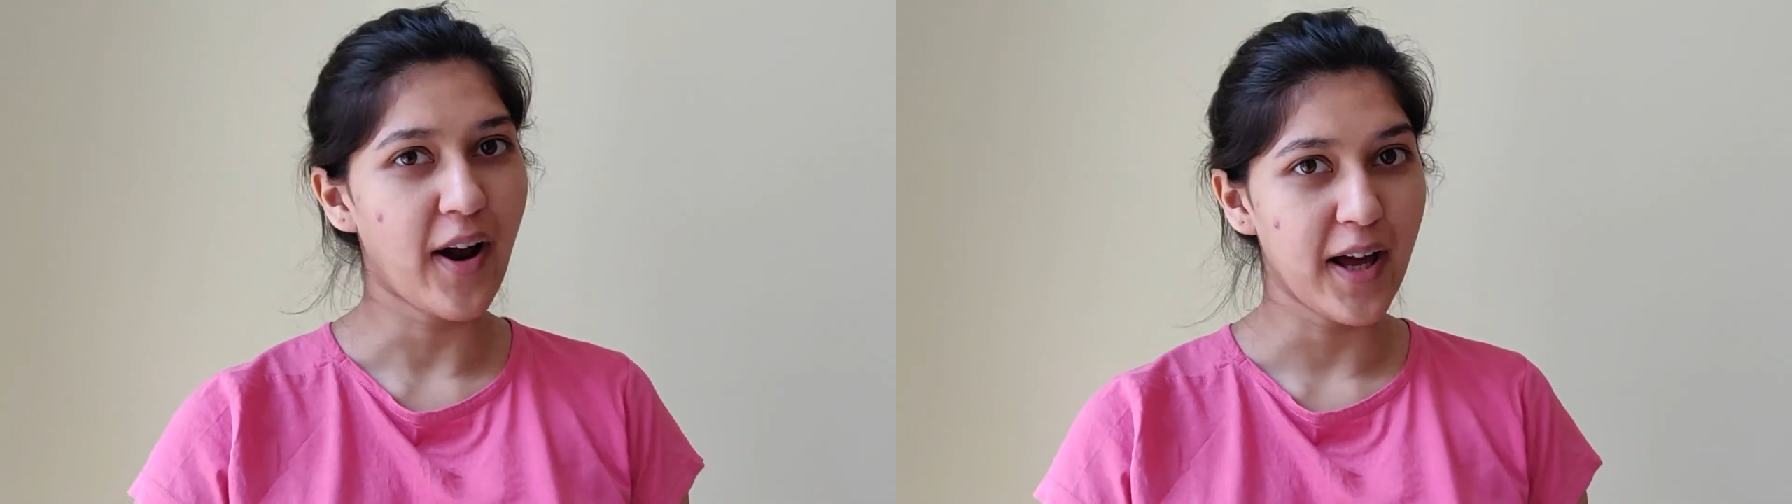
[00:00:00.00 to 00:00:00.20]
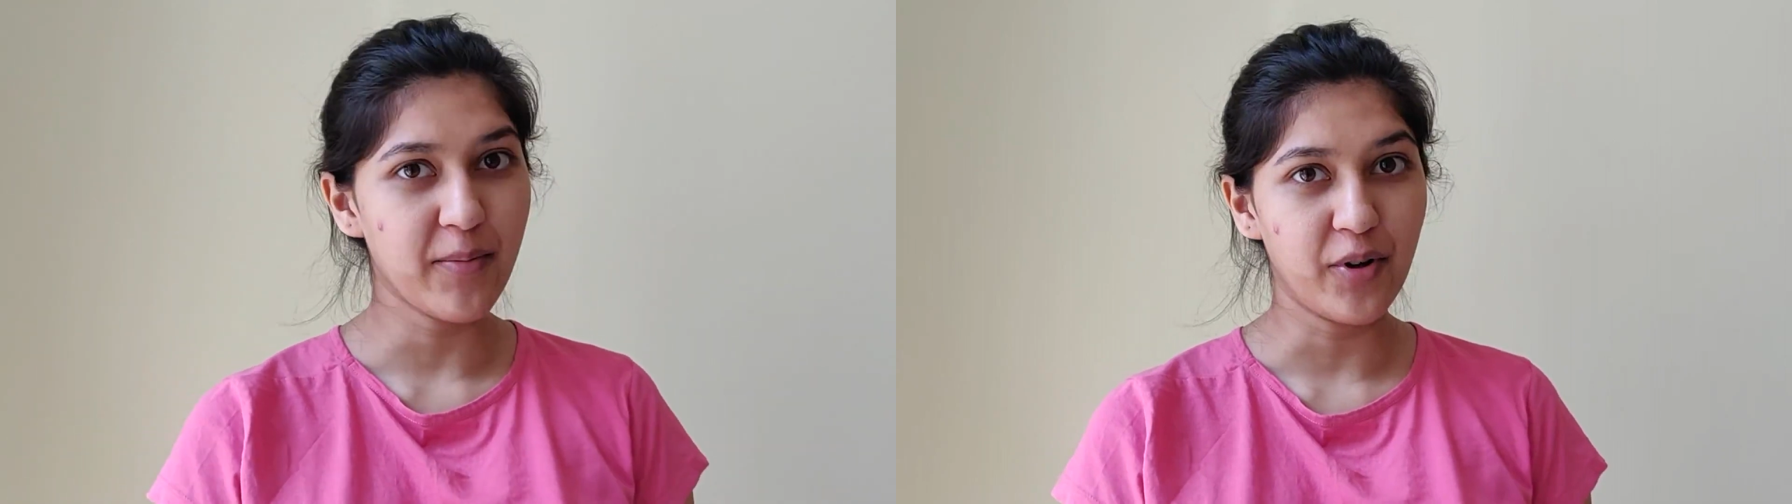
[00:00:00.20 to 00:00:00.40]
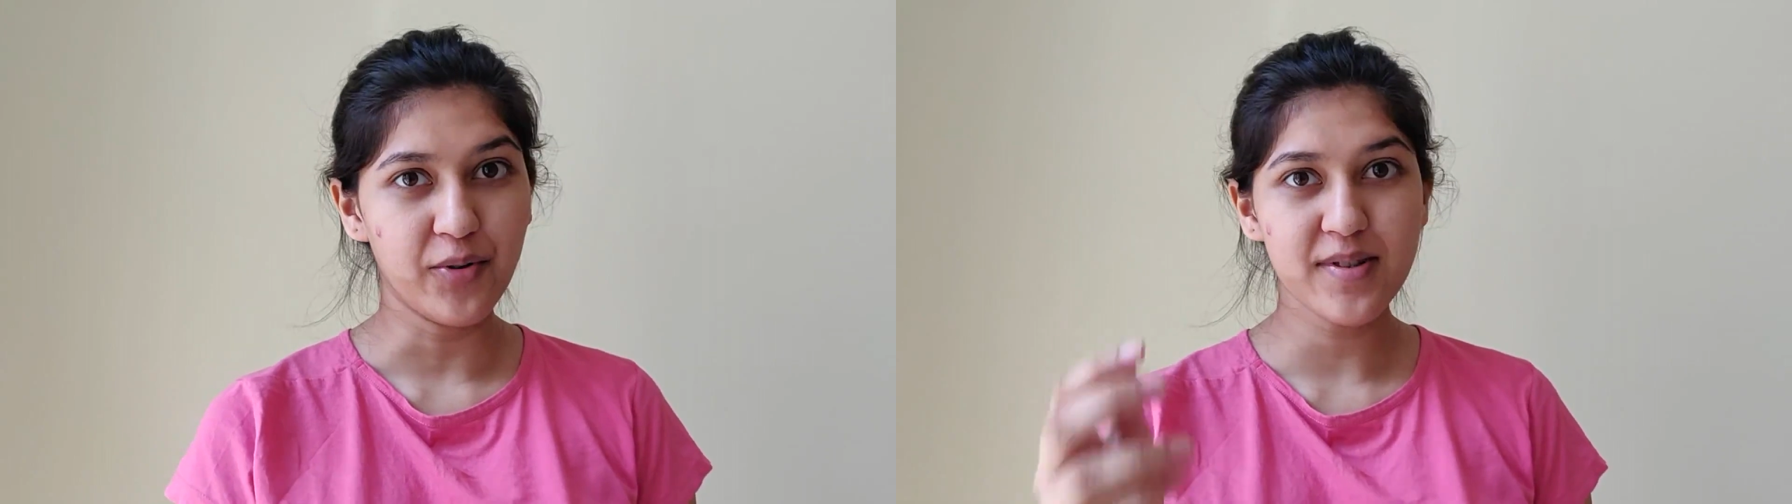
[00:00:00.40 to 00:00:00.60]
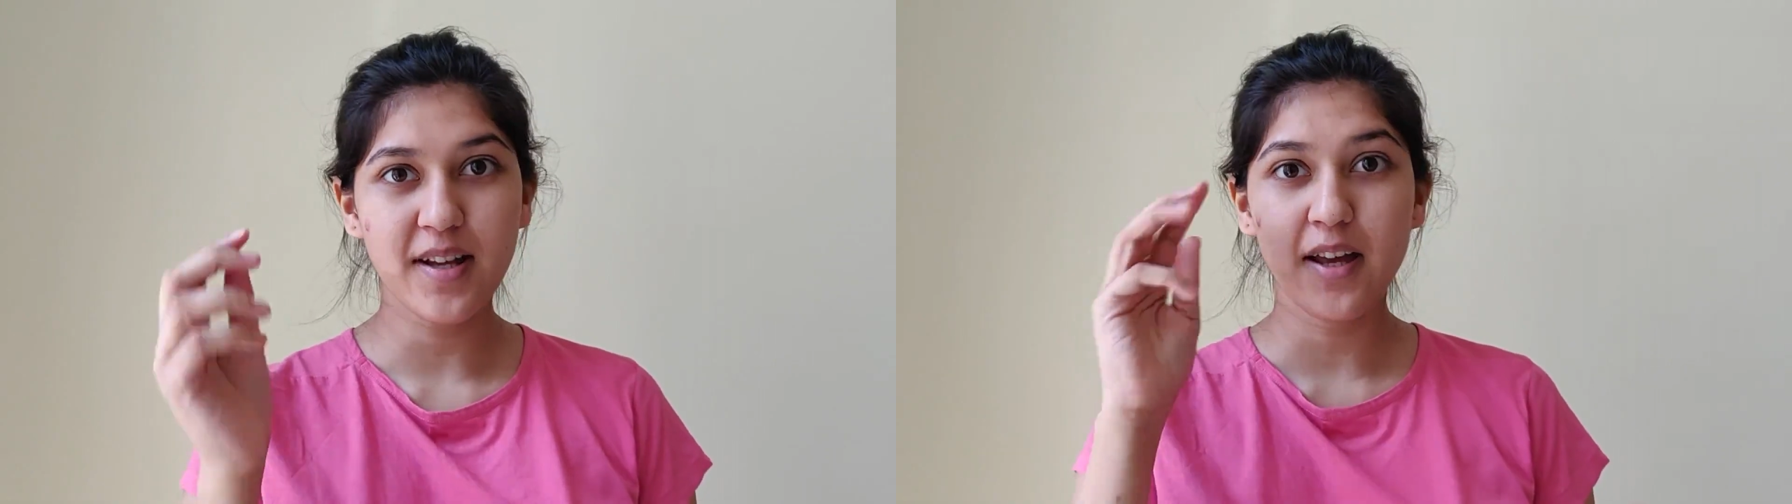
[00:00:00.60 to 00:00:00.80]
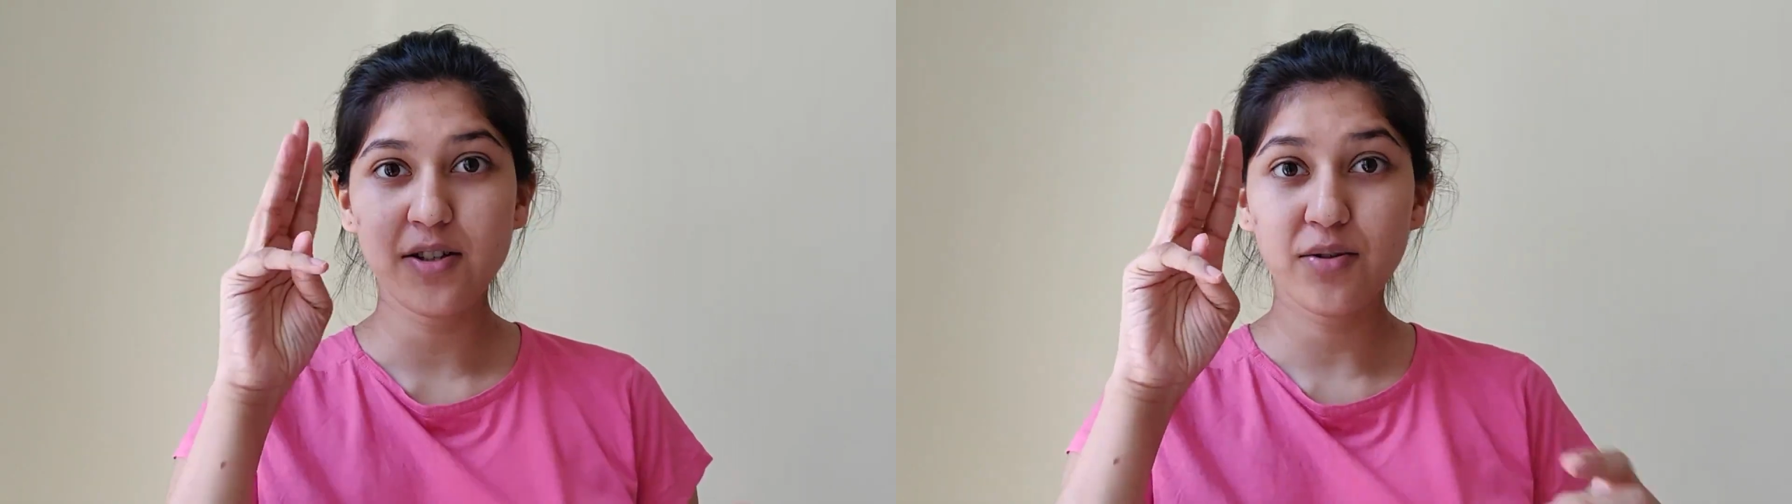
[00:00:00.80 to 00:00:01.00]
eyebrows
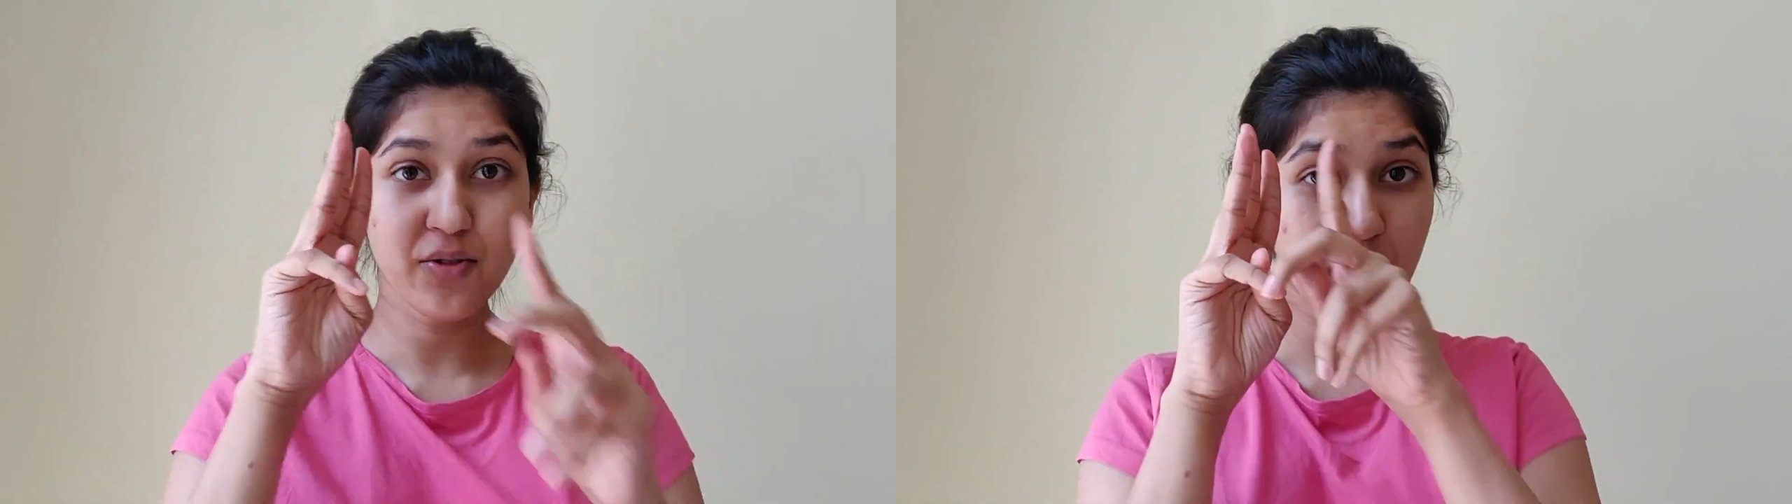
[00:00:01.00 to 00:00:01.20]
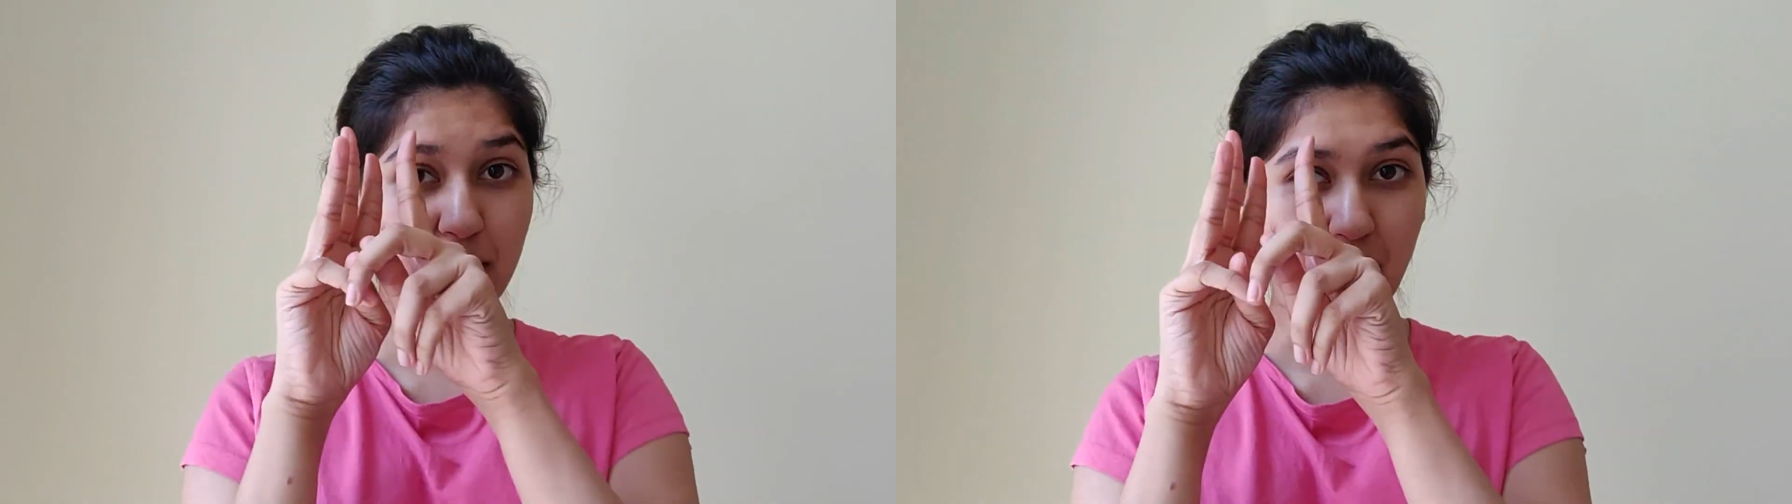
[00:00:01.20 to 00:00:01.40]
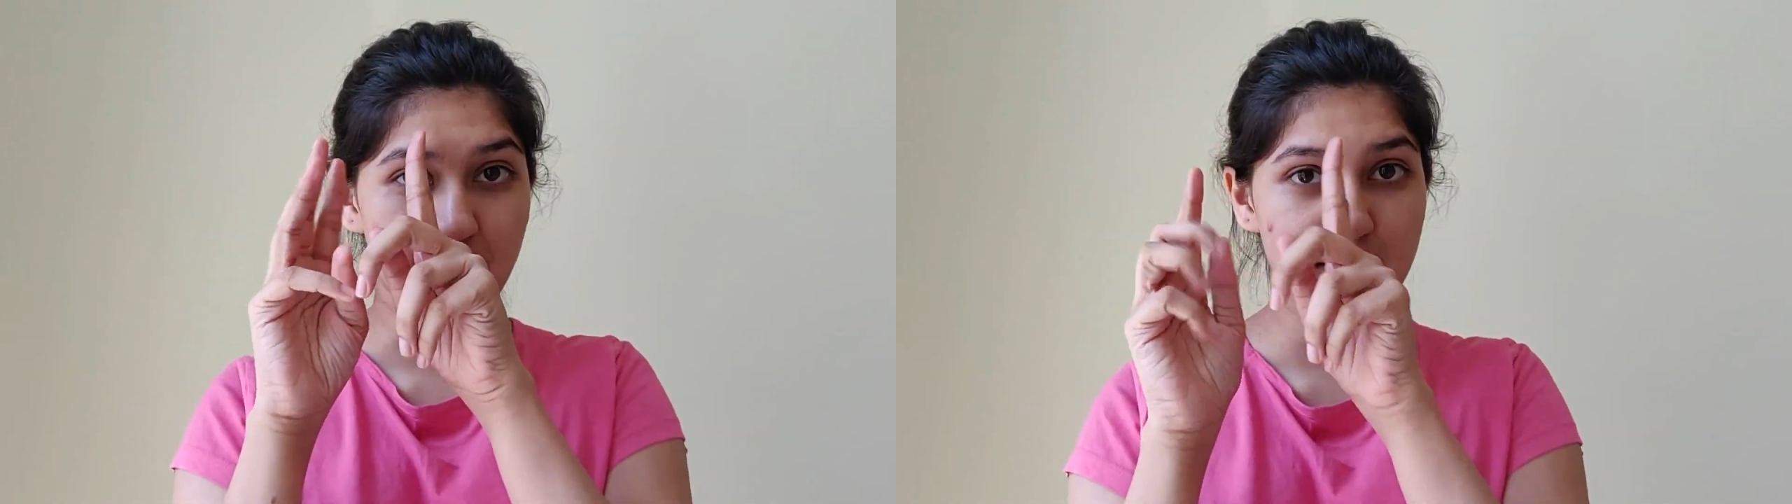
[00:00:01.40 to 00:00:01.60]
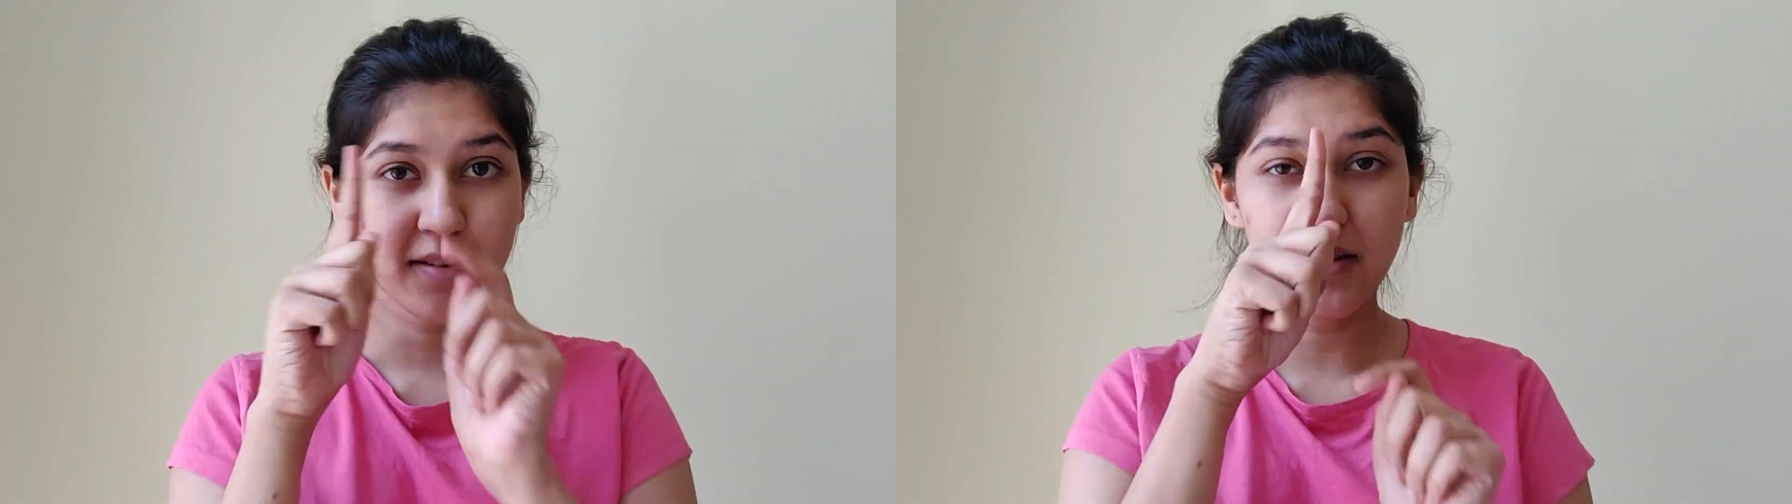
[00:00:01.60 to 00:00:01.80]
into three parts: